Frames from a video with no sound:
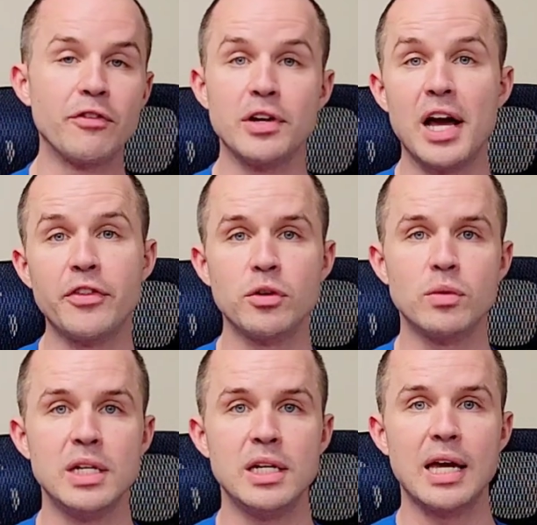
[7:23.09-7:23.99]
every other
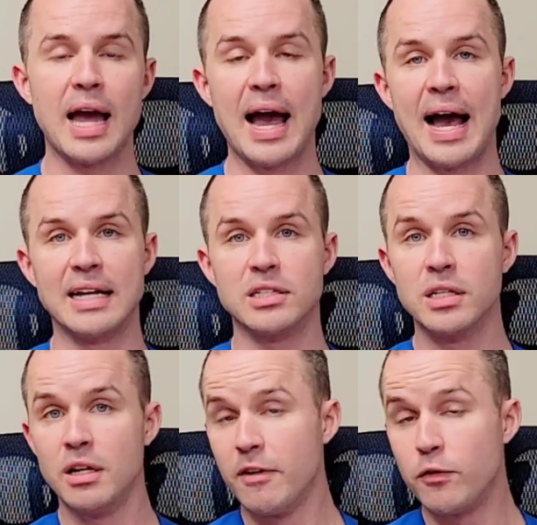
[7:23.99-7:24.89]
week at
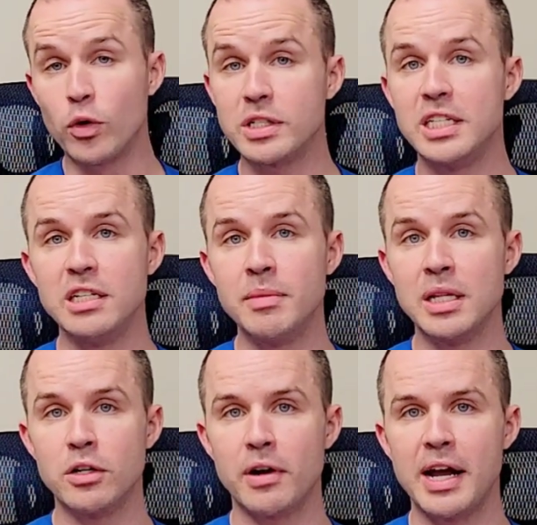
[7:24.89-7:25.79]
14
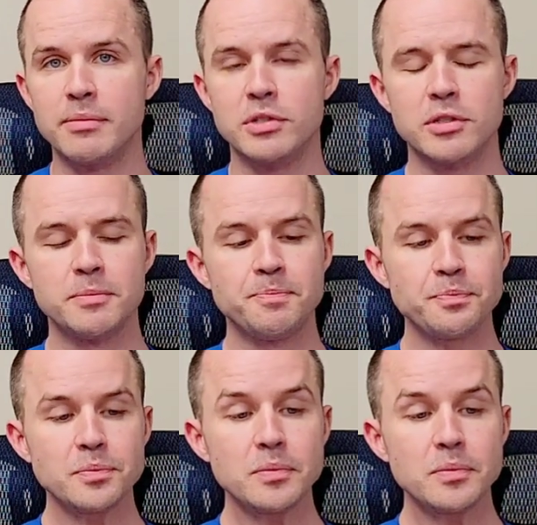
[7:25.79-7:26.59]
milligrams.